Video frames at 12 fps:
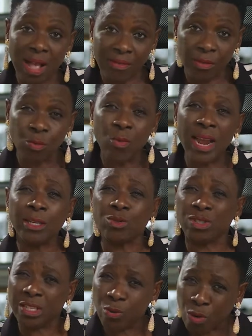have a way to
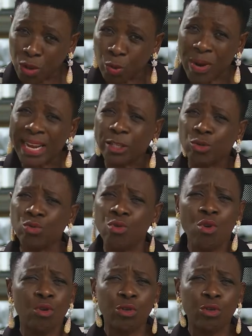say, what do I do?